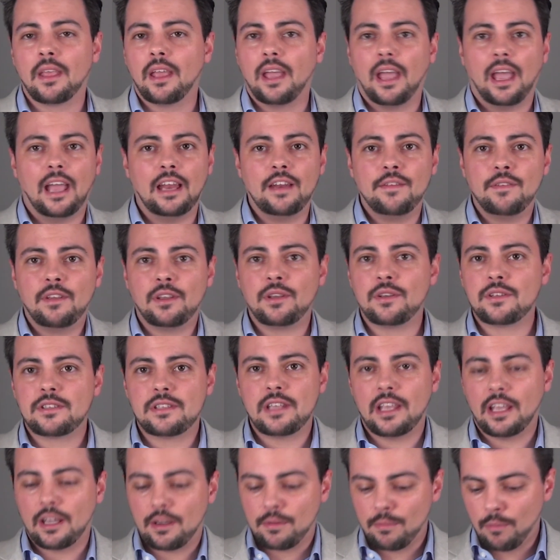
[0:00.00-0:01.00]
anything you
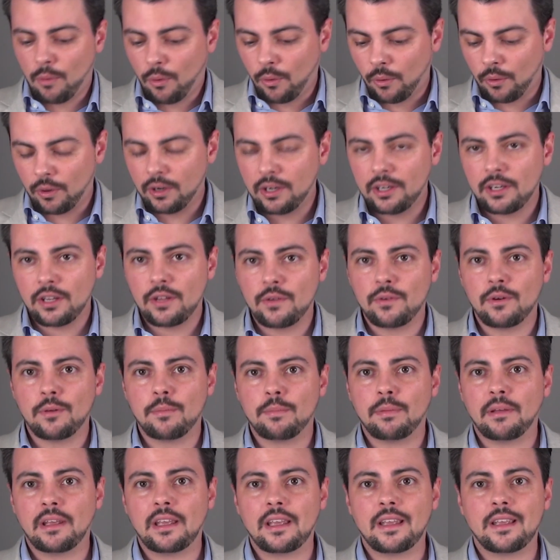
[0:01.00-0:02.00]
take more, you will
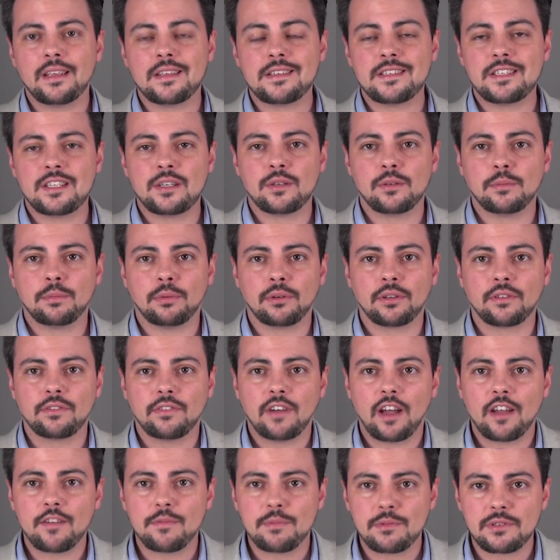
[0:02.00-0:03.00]
pay
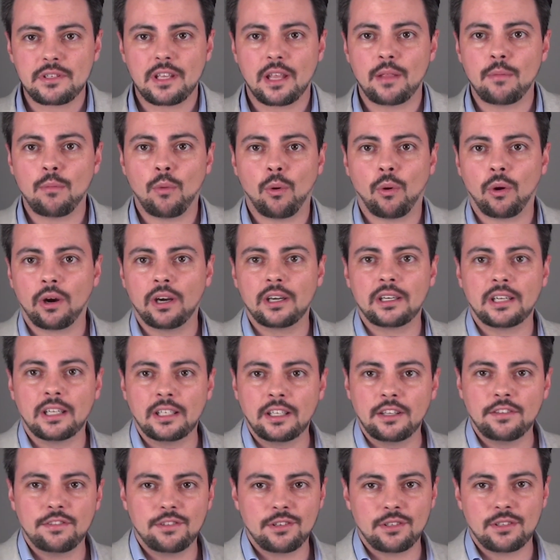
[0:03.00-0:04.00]
0.5% more
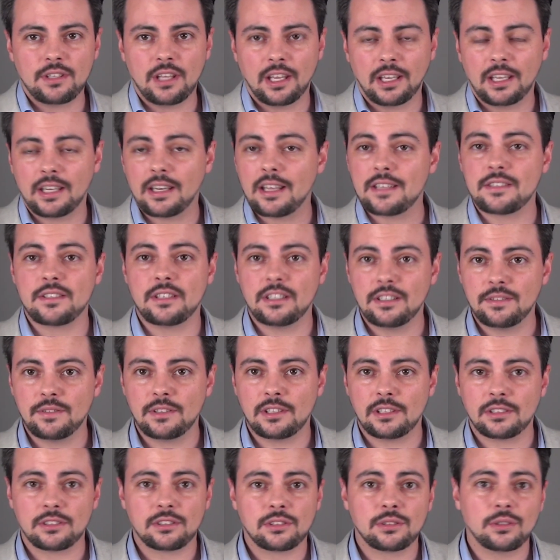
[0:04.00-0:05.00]
than if you take it as a
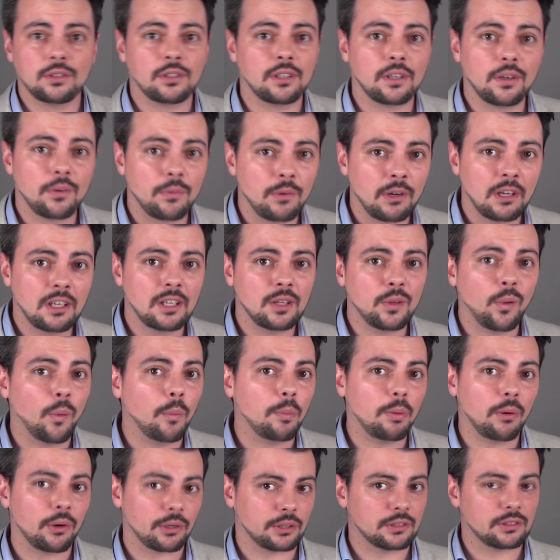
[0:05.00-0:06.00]
dividend. So really no
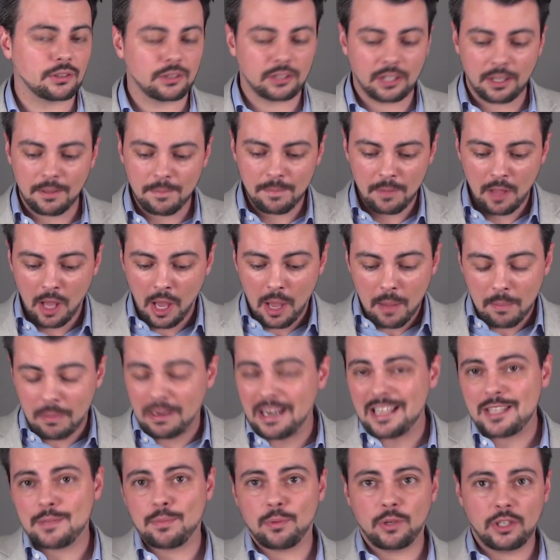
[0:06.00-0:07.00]
point, okay?
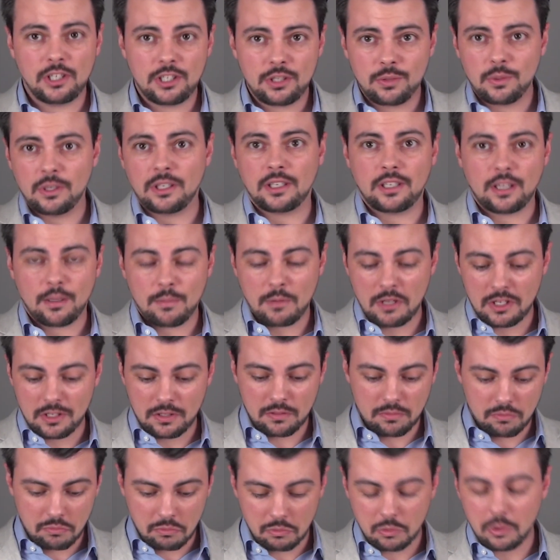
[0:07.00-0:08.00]
But that's pretty sweet. That
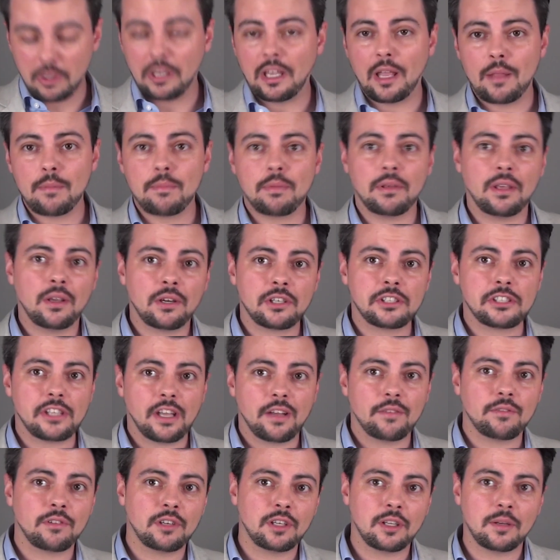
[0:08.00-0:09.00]
means we can pay
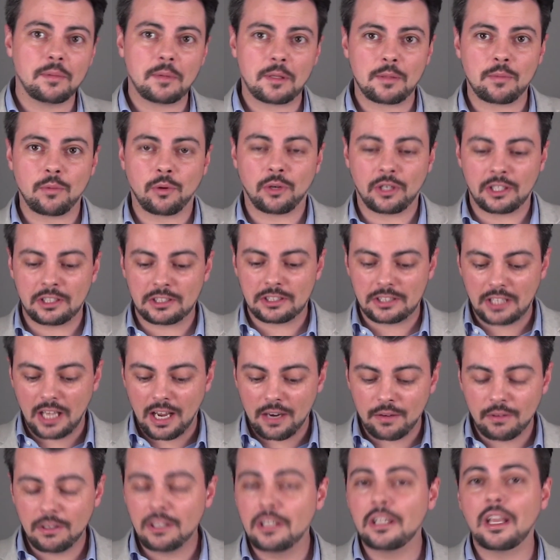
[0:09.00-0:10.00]
ourselves a little bit more in
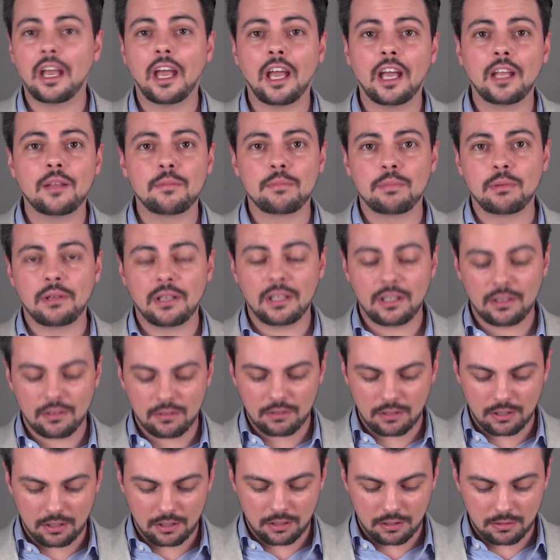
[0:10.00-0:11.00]
salary and pay
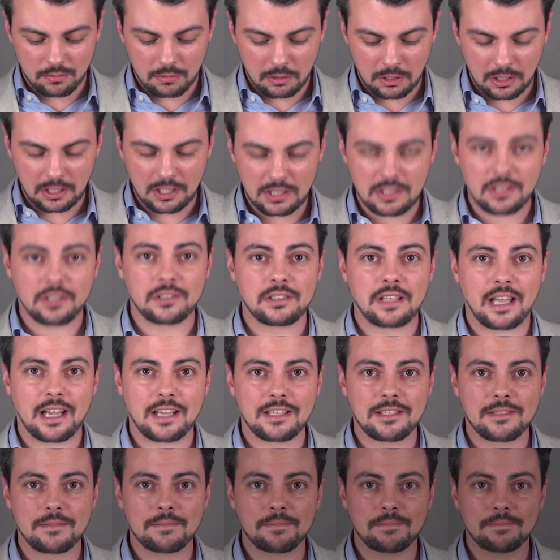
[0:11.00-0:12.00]
really little
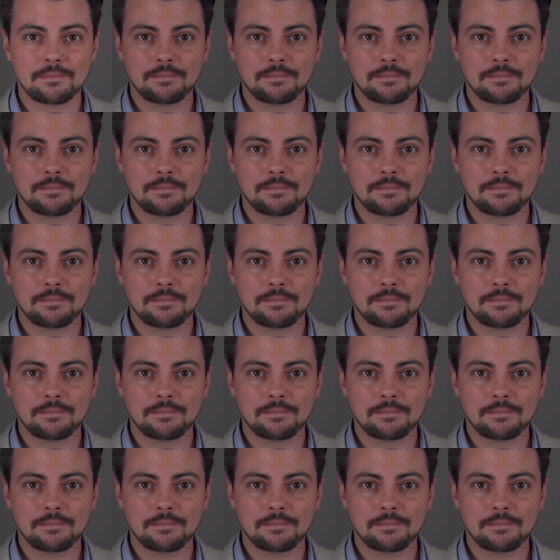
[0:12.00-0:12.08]
tax.